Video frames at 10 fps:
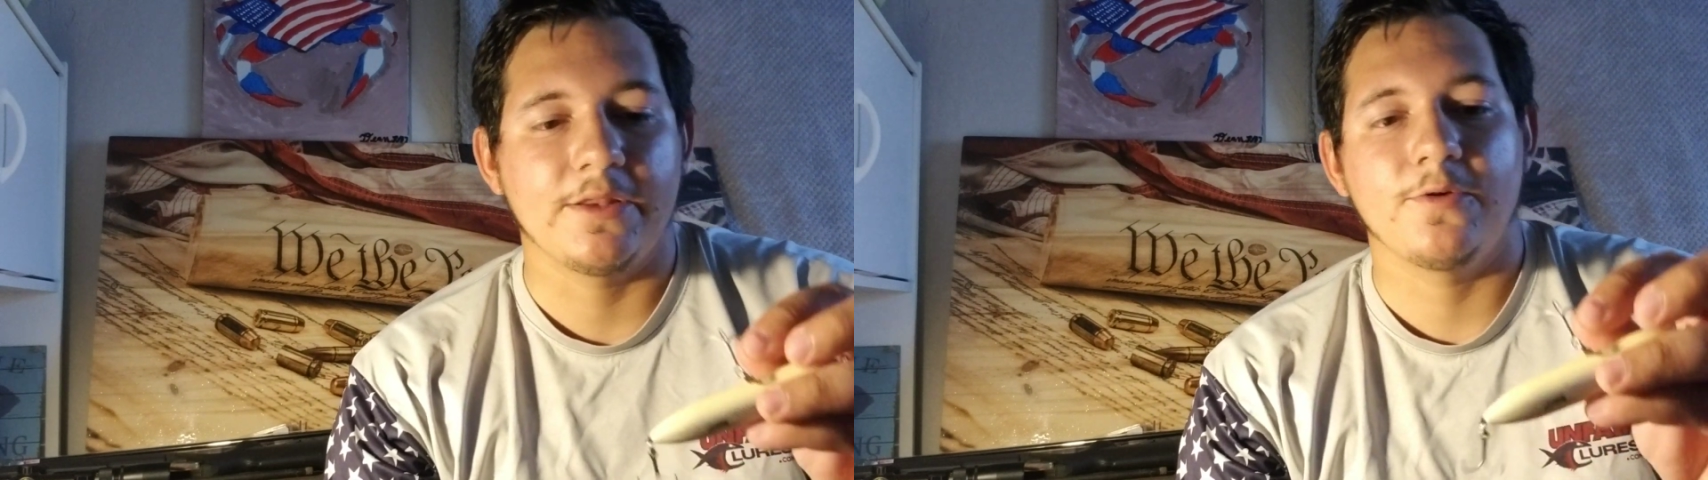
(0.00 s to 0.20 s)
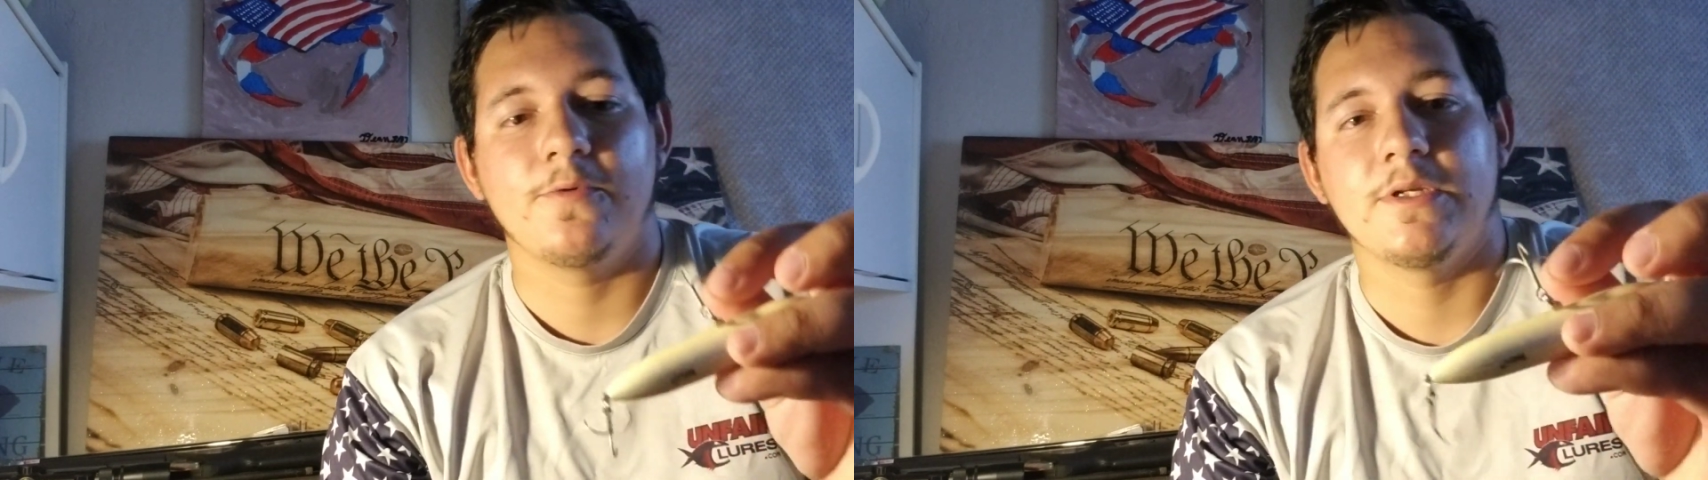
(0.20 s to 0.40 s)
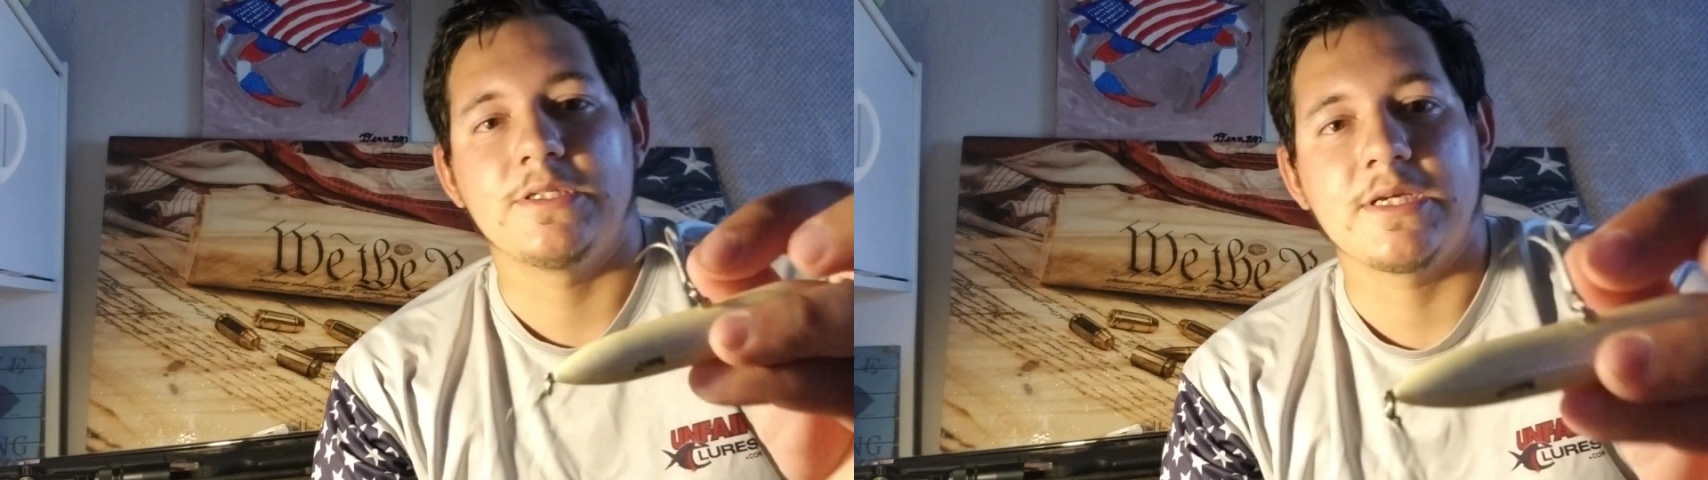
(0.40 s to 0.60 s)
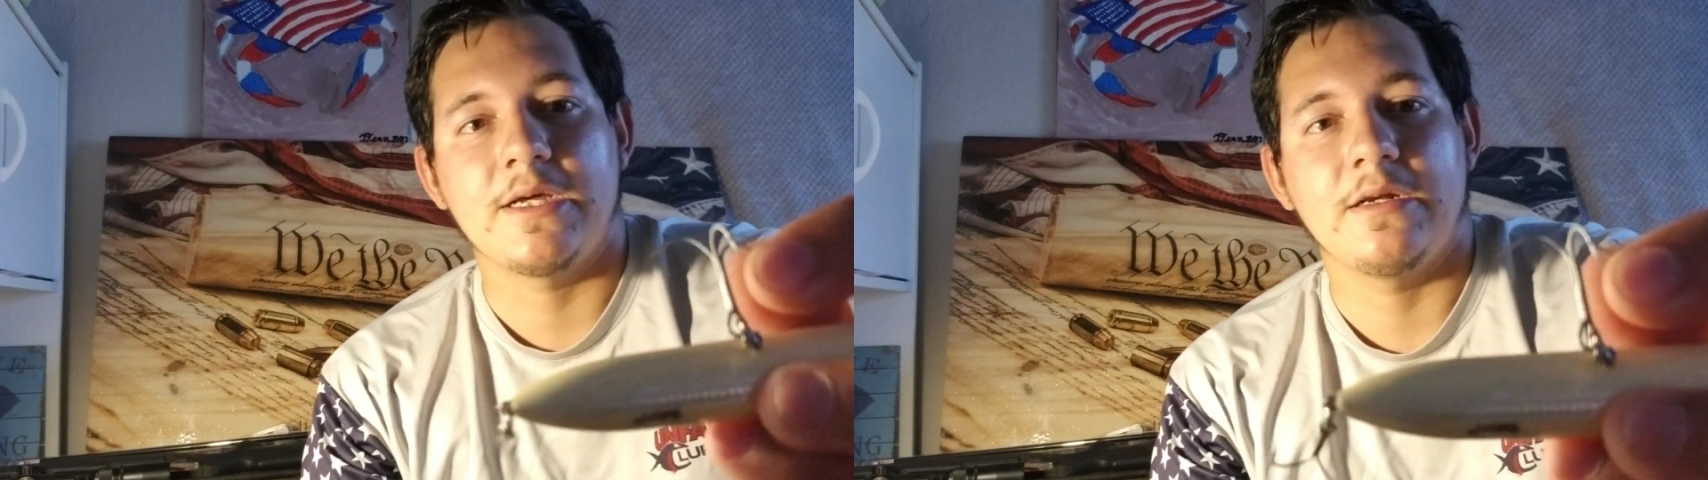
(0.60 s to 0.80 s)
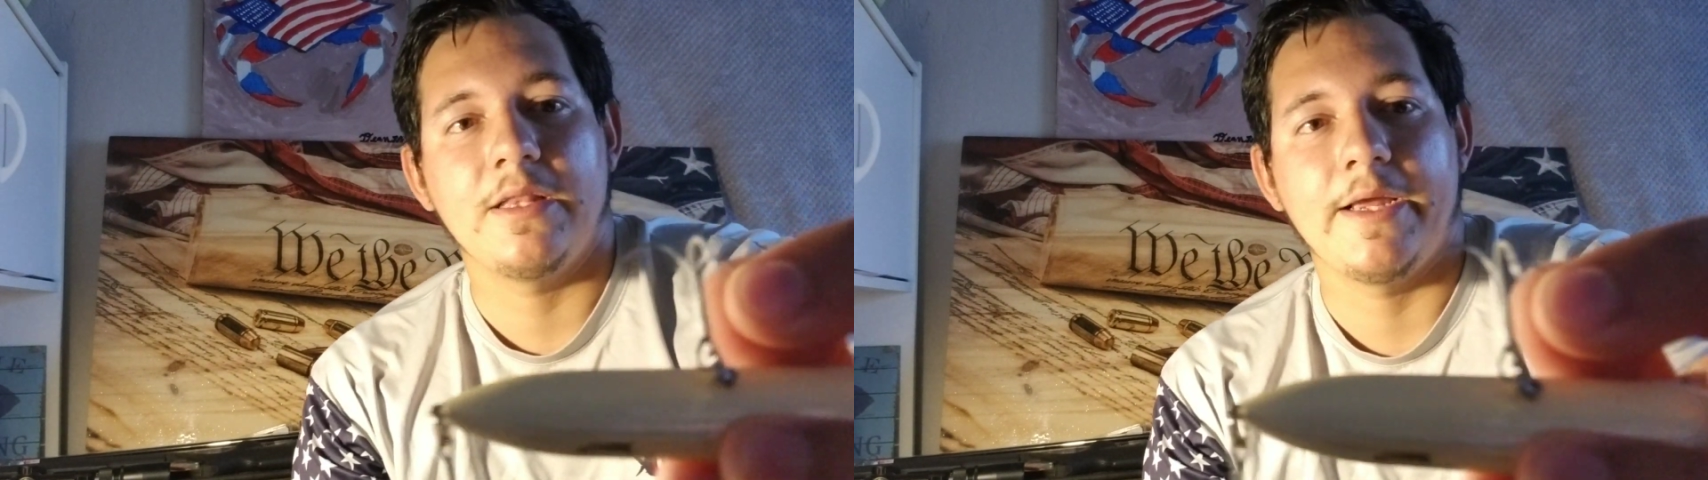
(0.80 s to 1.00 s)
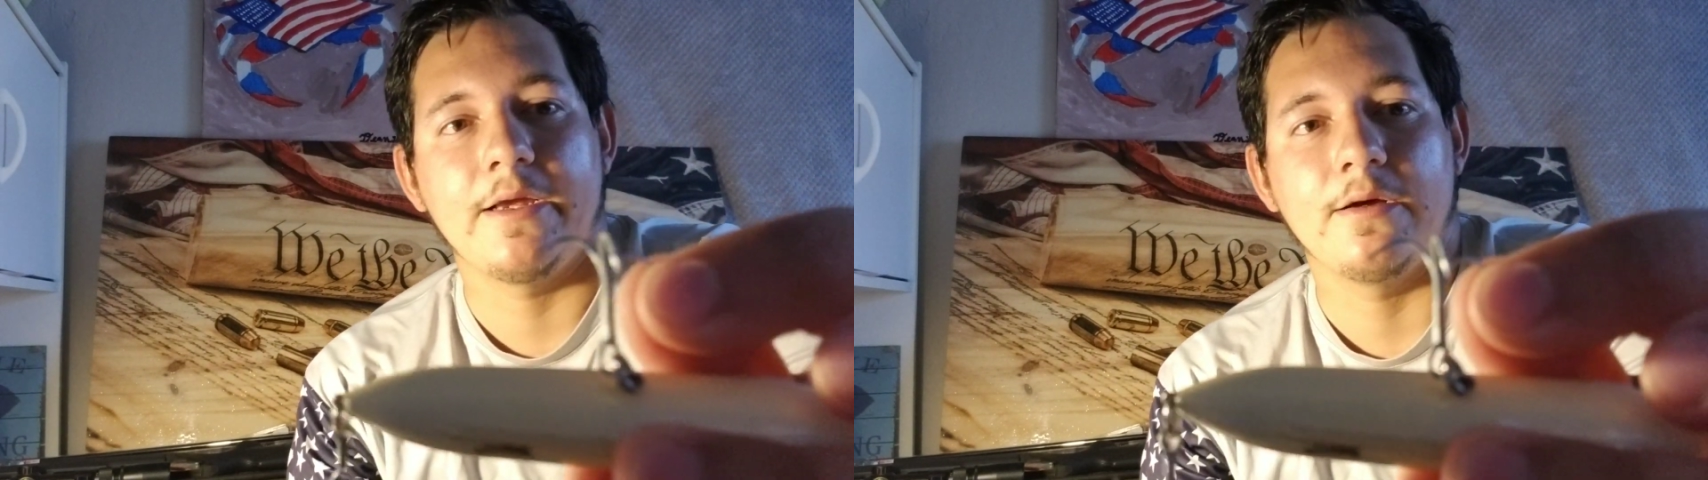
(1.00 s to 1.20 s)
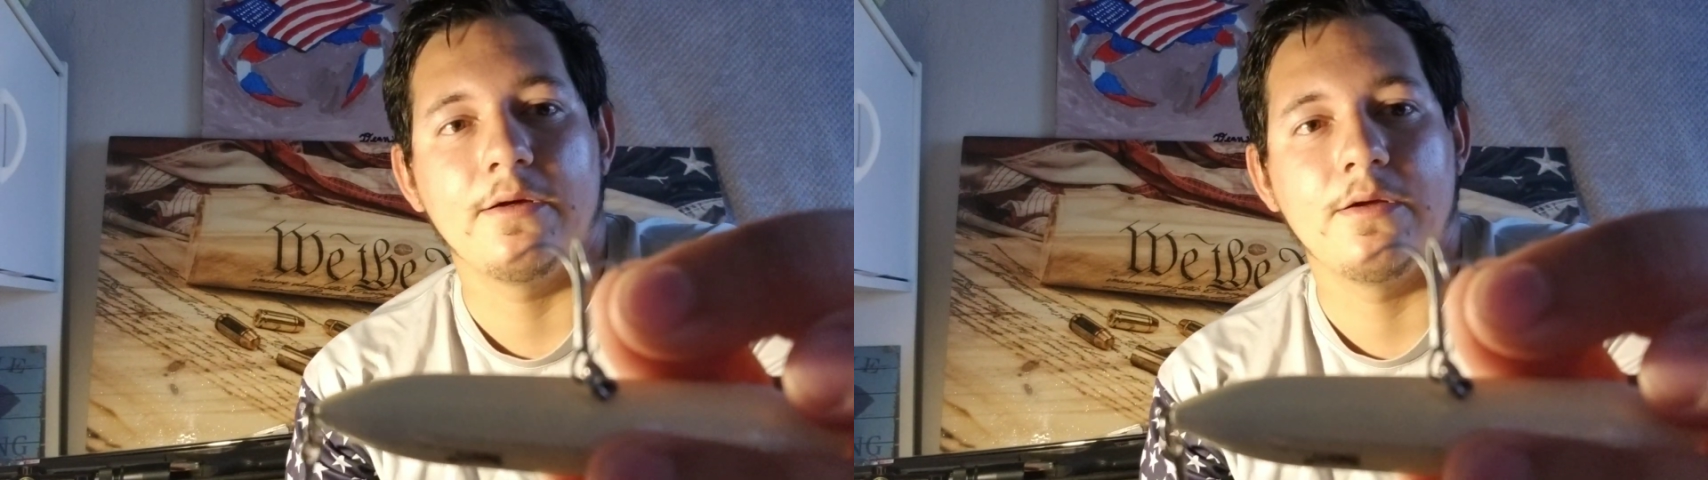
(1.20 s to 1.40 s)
other one's kind of like